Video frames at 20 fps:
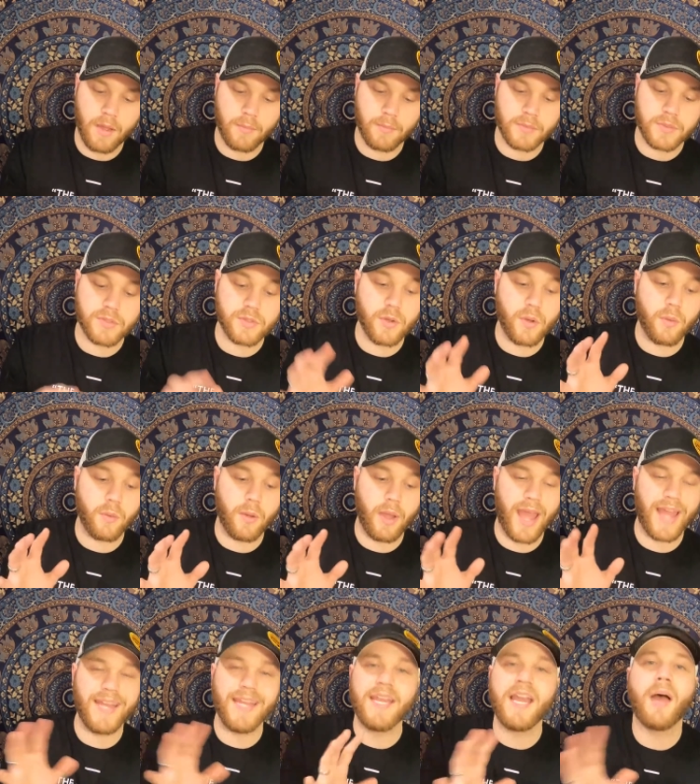So
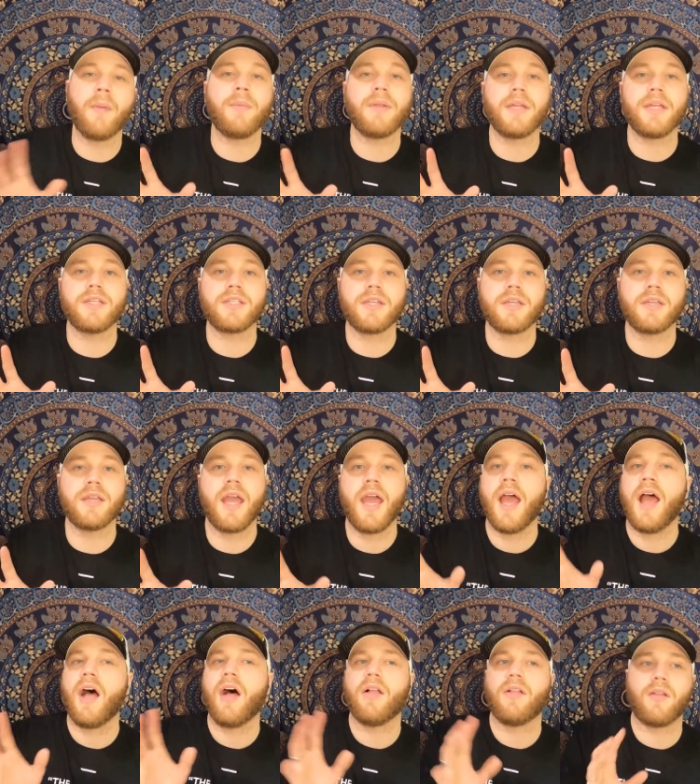any combination
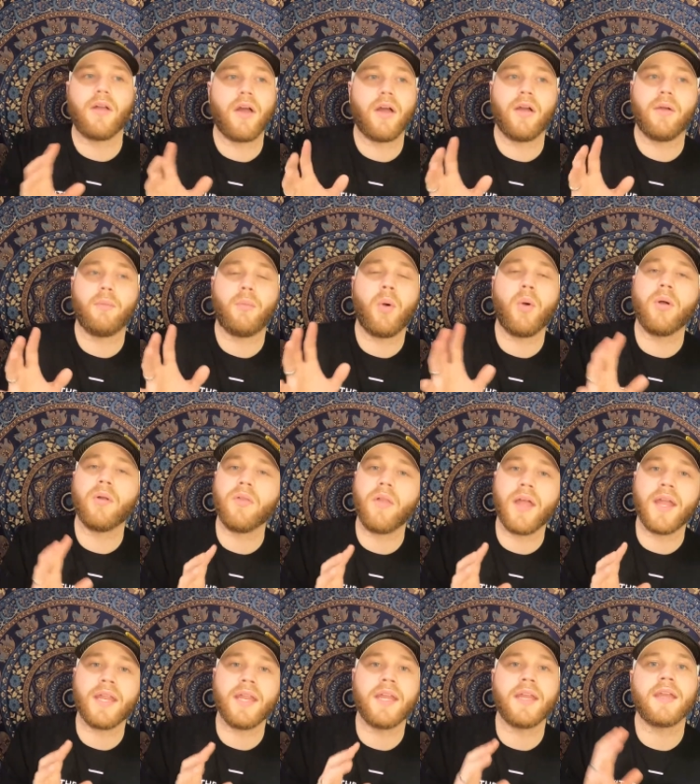of poor
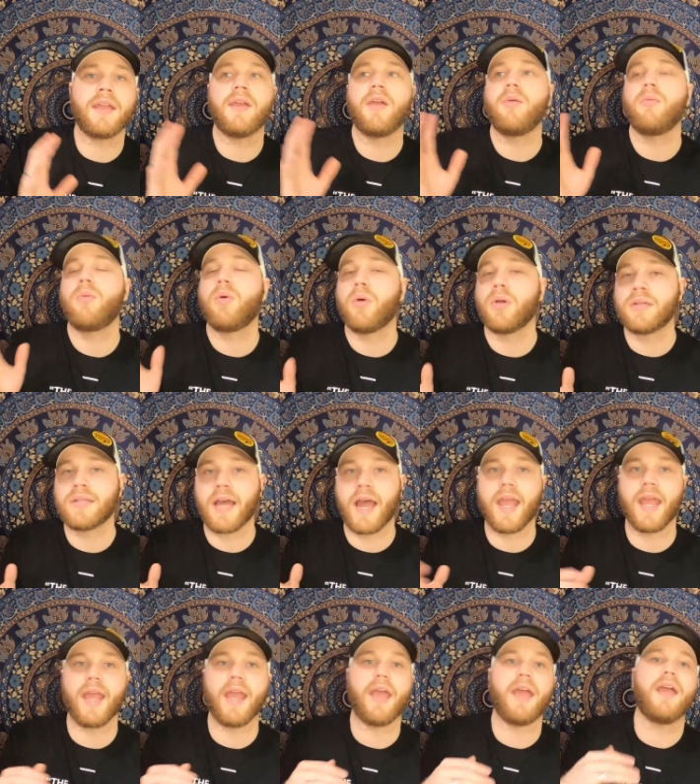lighting, poor
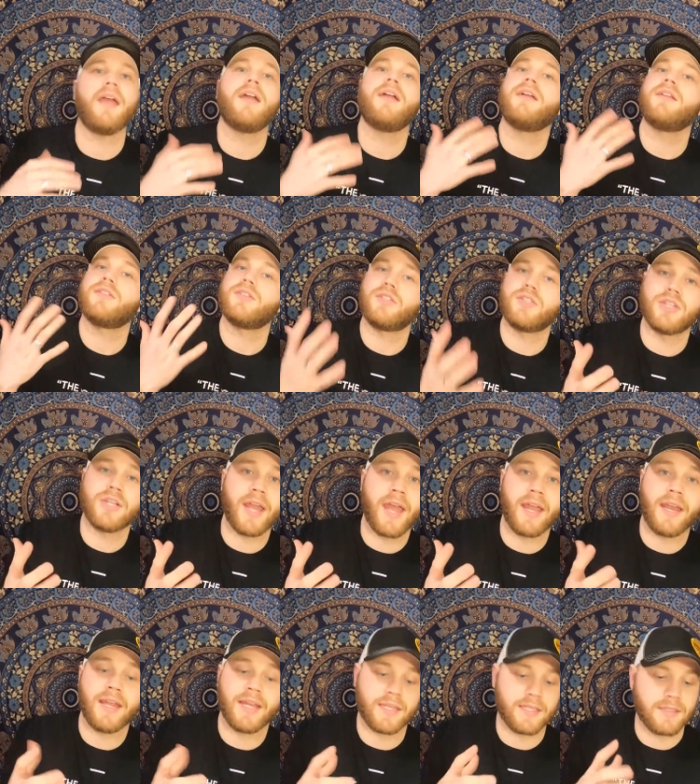diet,
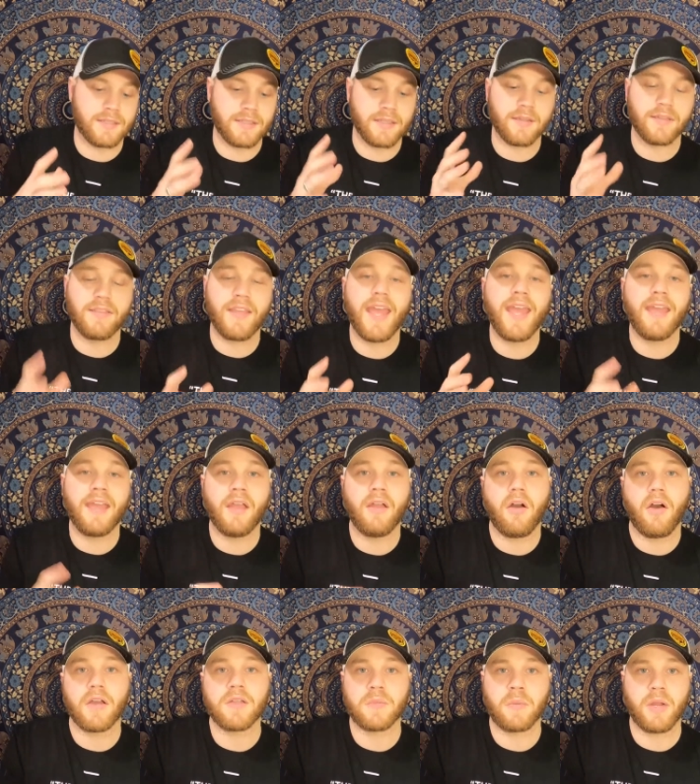genetics, they can
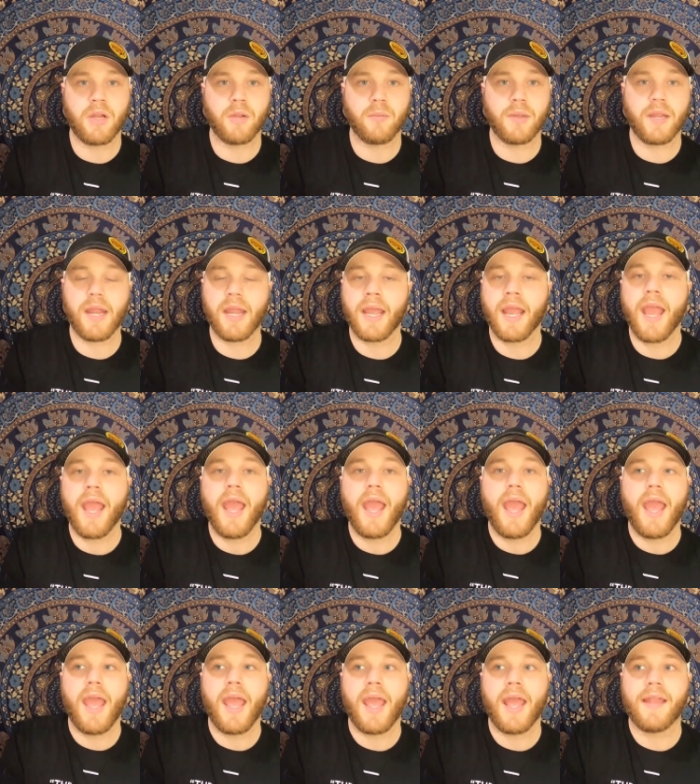cause pyramiding,
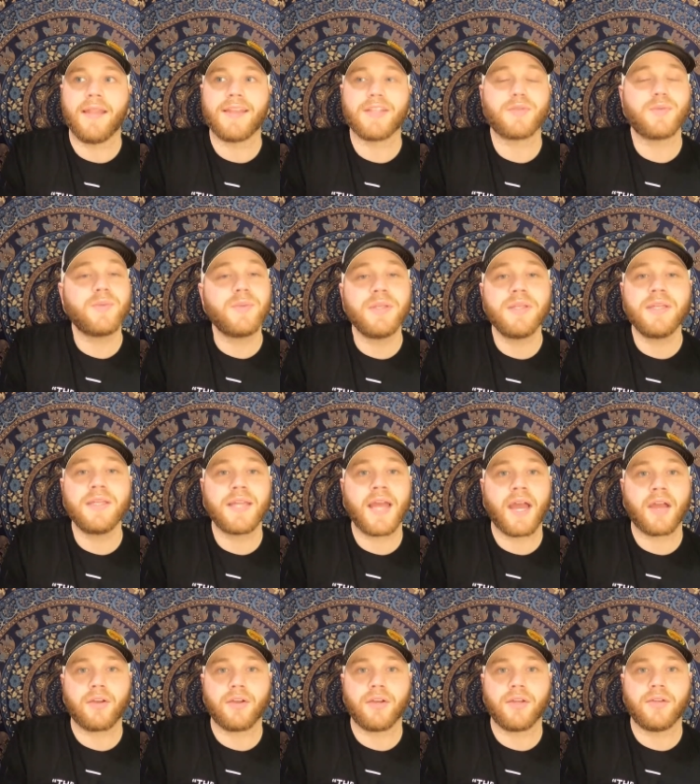and it's really
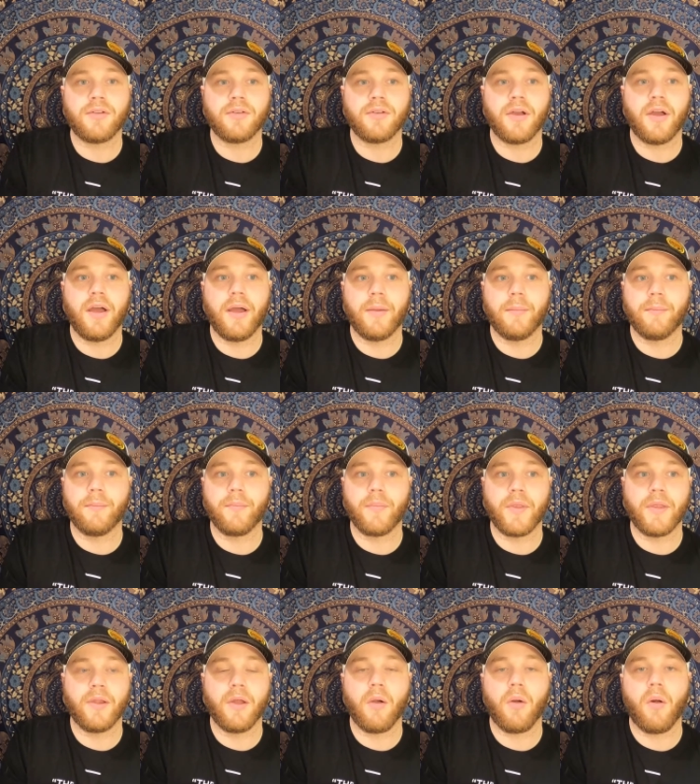not good.
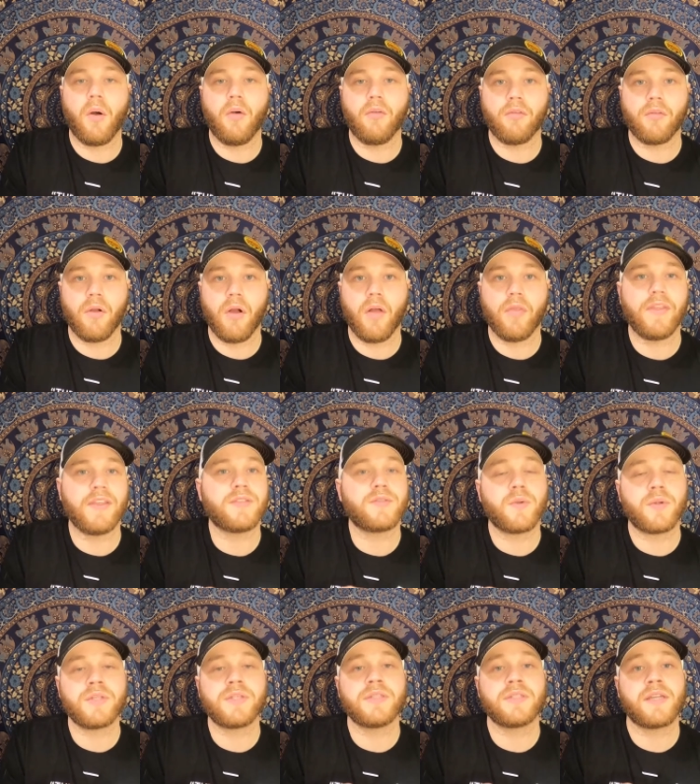You know, overall, these
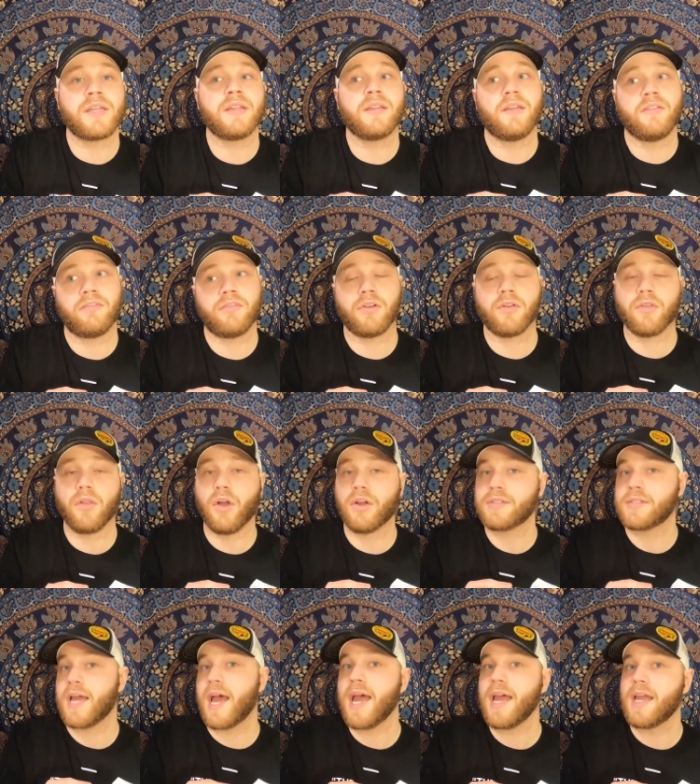tortoises can live for a long
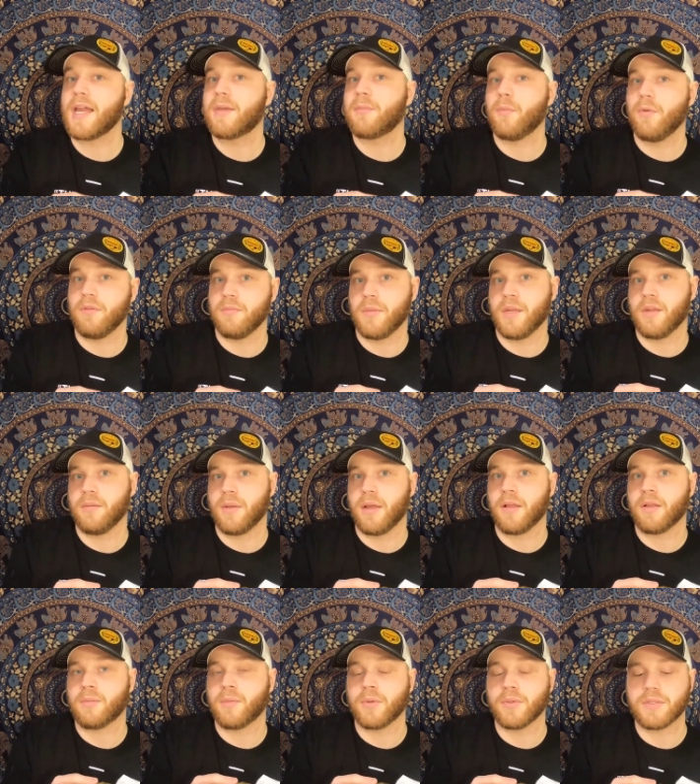time with
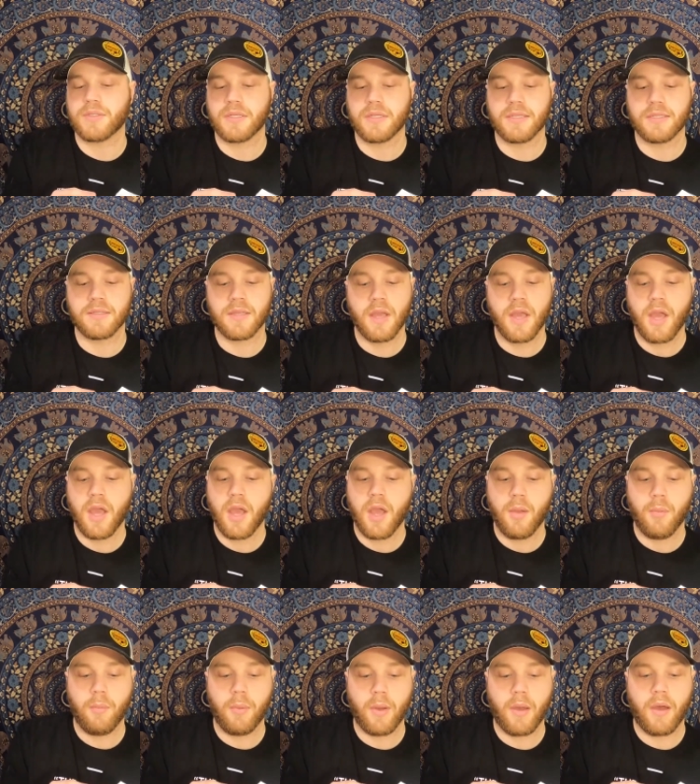metabolic bone disease,
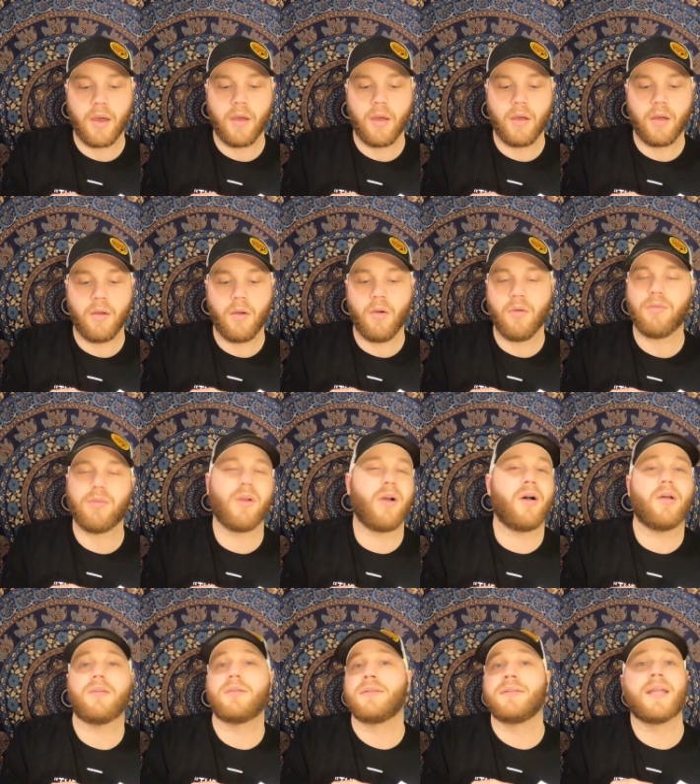but
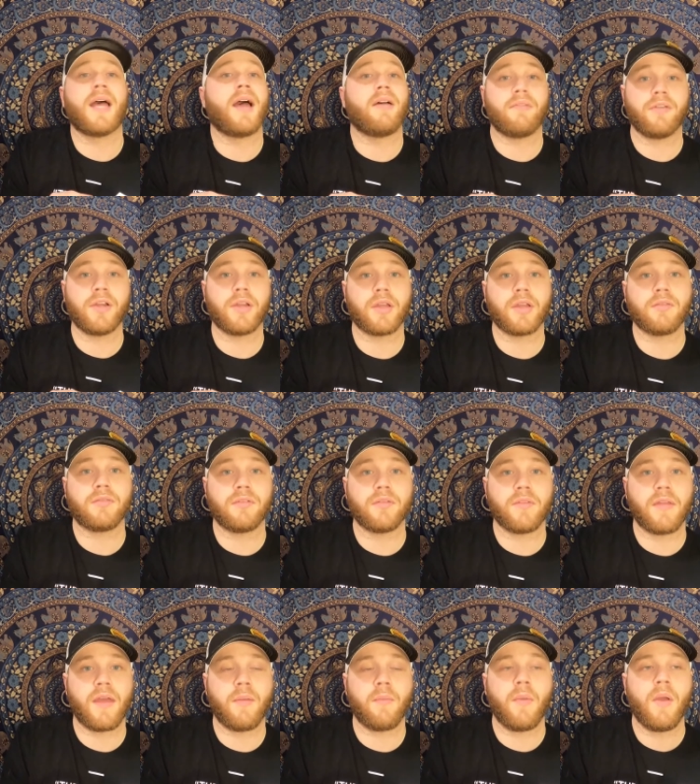overall, not very good for
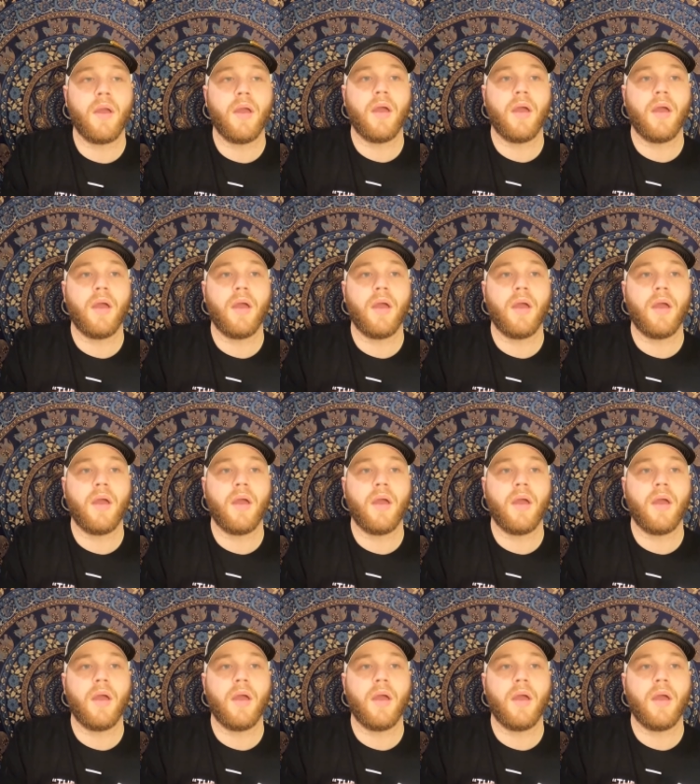them.